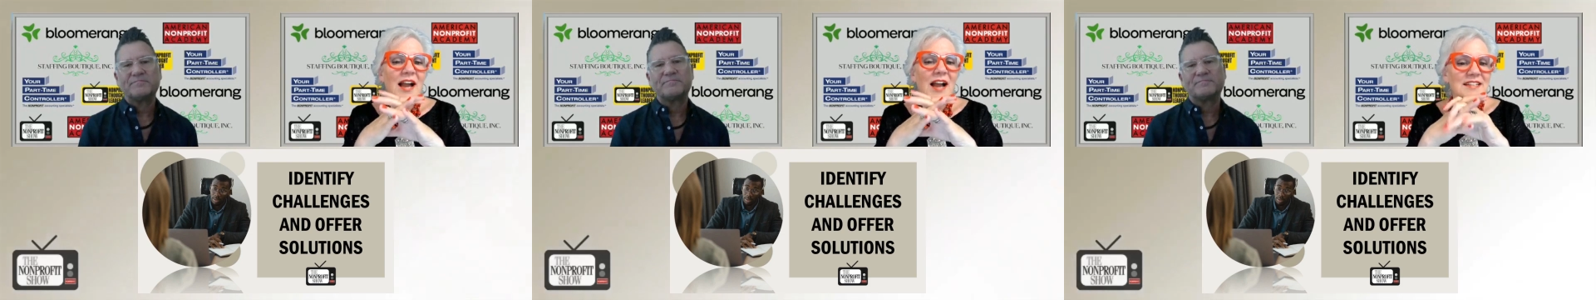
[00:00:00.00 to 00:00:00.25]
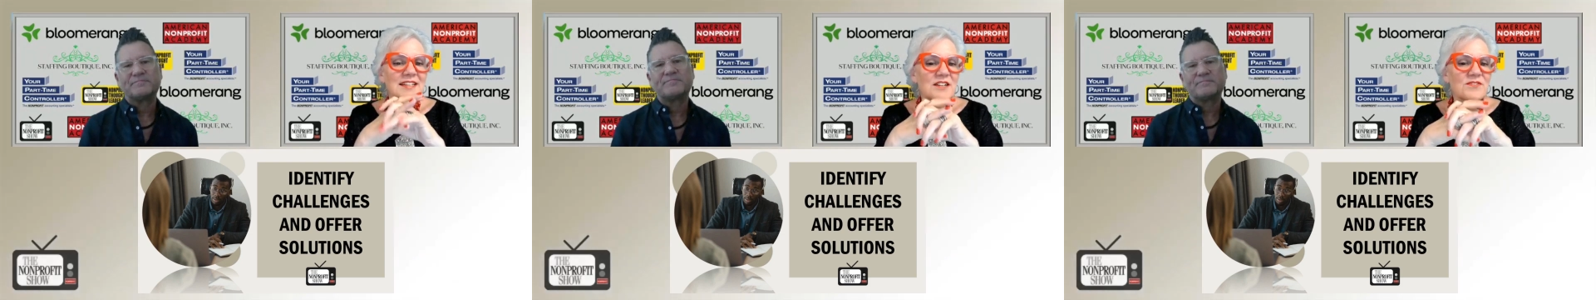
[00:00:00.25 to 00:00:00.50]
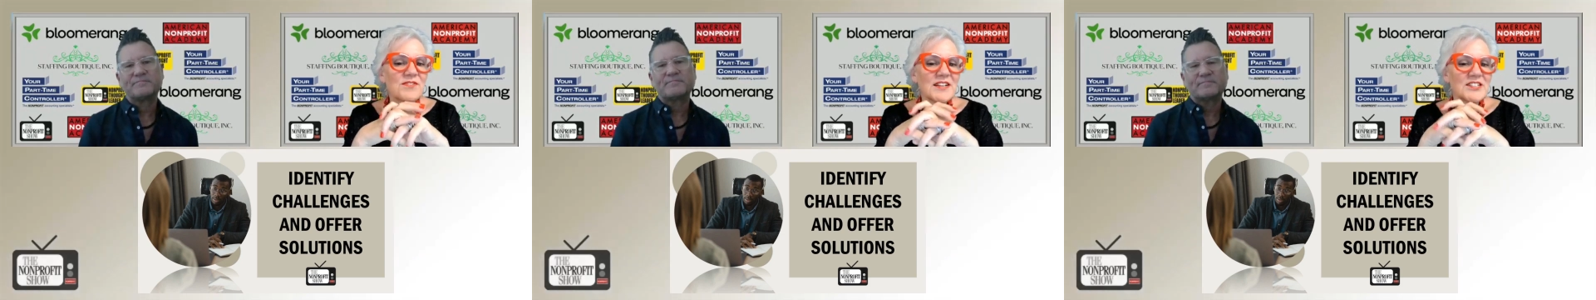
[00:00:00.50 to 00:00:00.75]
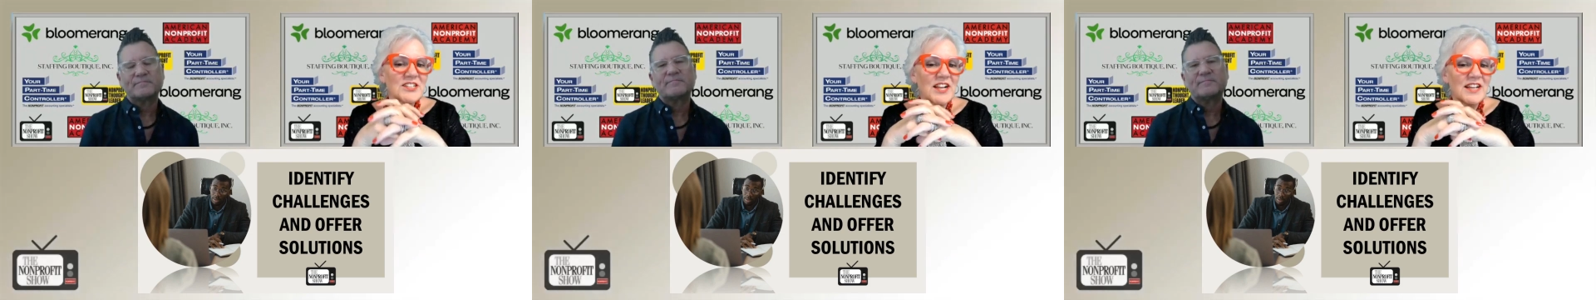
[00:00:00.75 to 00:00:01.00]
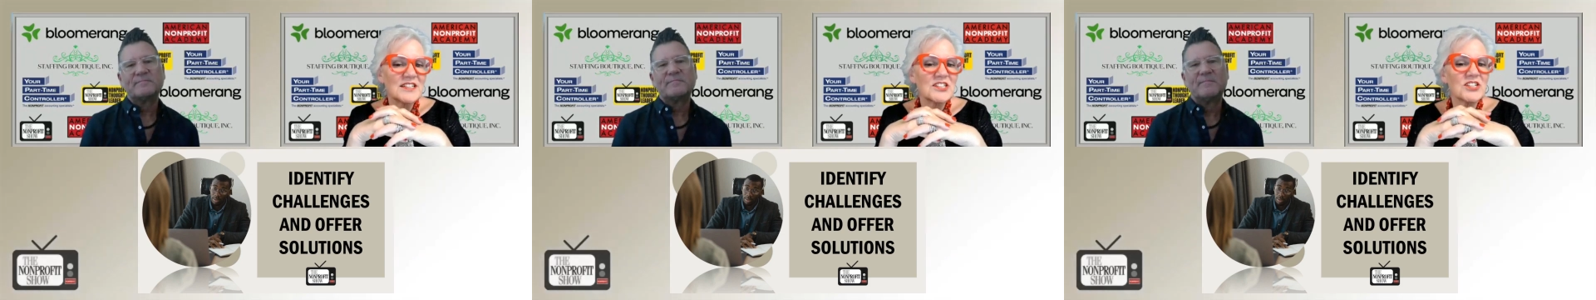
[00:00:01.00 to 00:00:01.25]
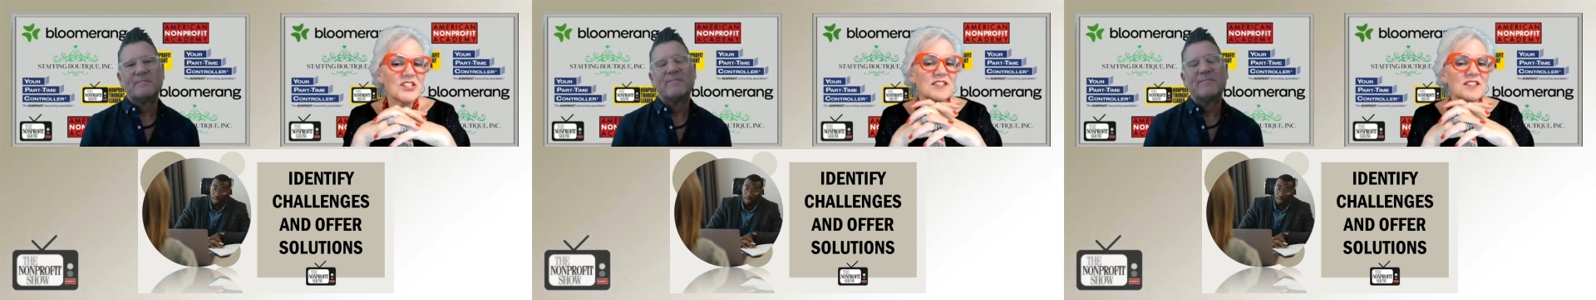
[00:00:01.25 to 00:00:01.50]
Speaker 1: identify
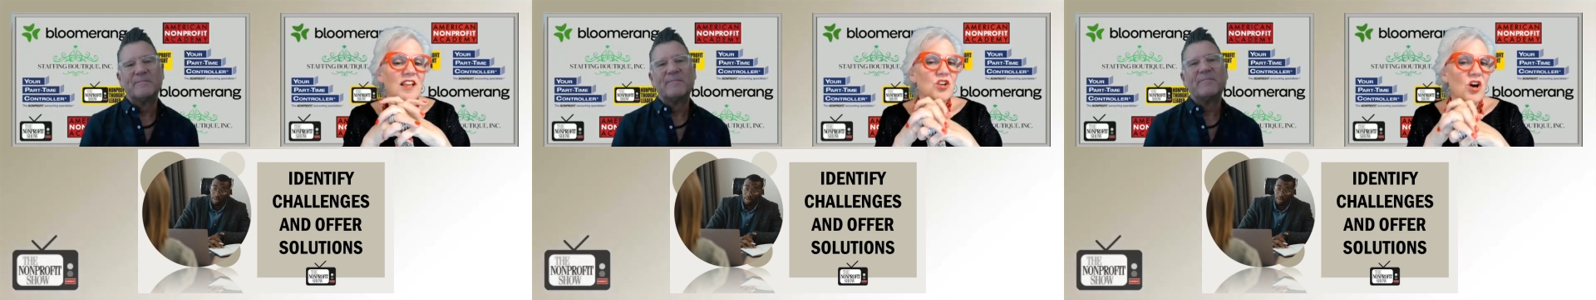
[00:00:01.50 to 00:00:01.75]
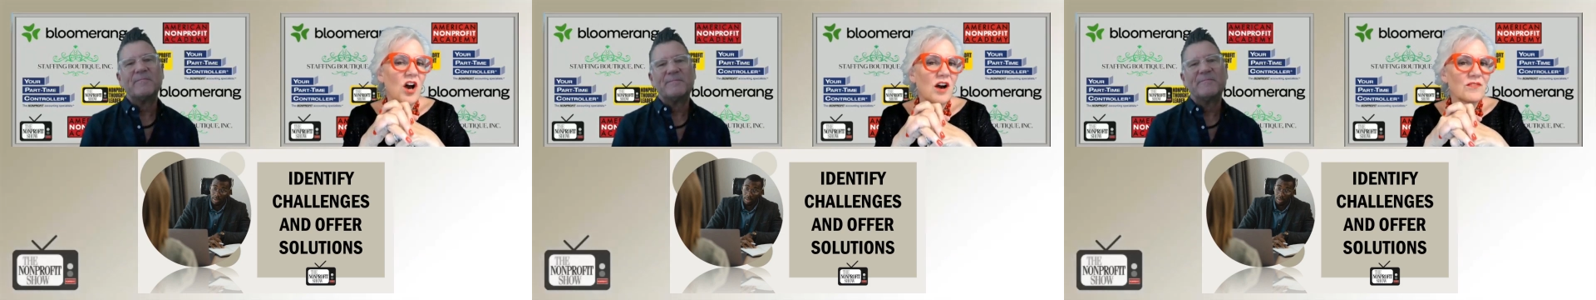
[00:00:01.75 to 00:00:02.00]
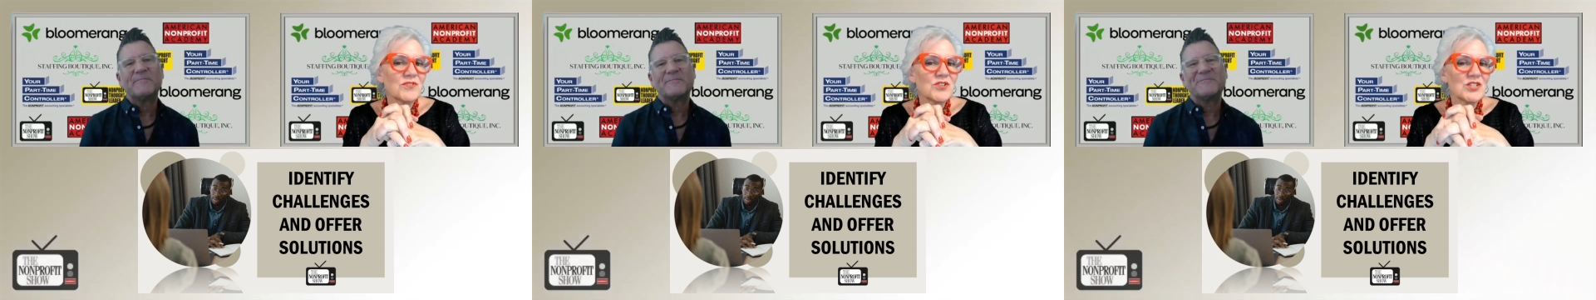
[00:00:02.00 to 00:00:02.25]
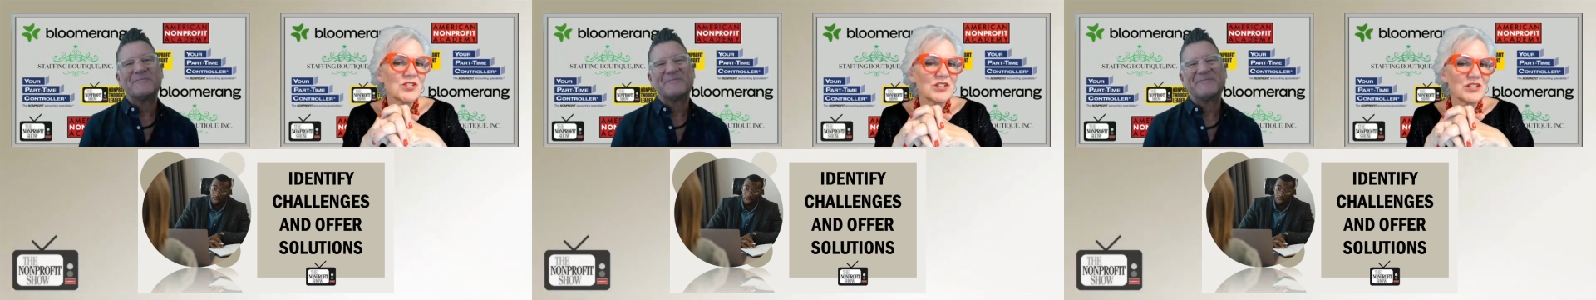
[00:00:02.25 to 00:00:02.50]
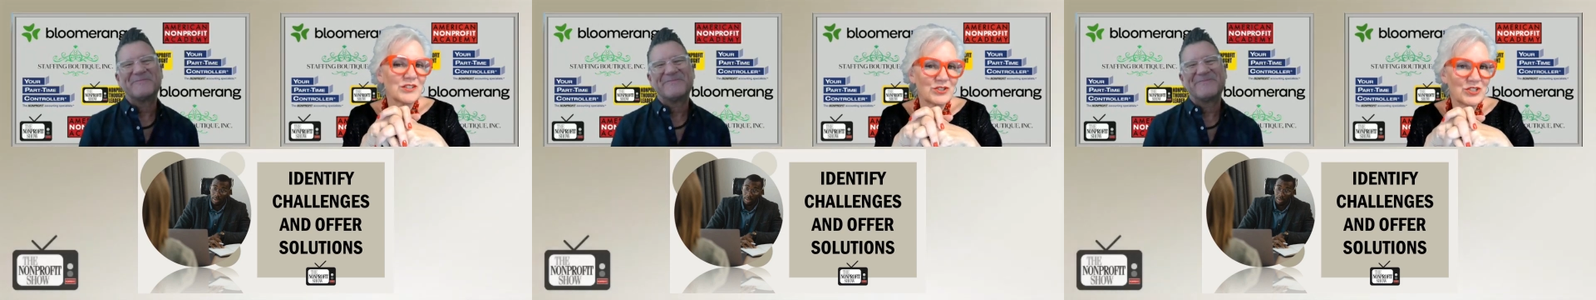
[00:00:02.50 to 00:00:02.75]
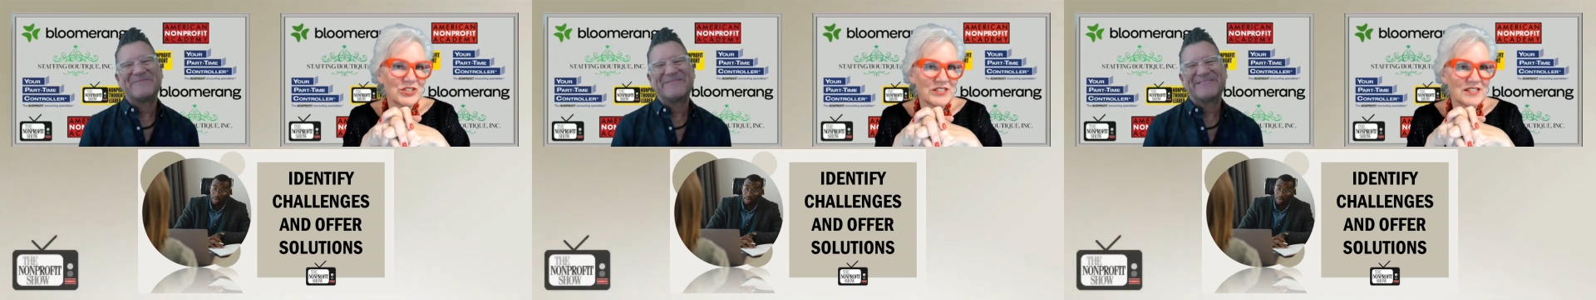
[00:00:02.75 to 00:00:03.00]
challenges and offer
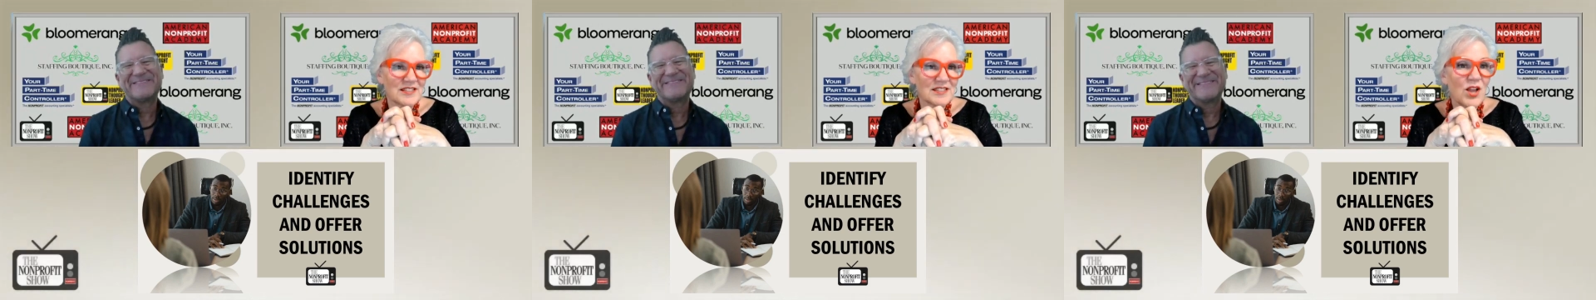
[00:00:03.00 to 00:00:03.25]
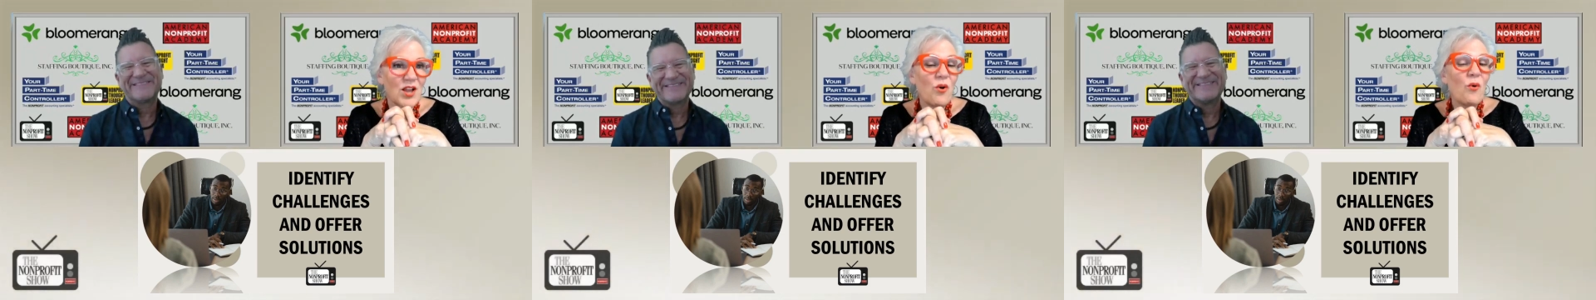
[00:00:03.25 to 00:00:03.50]
solutions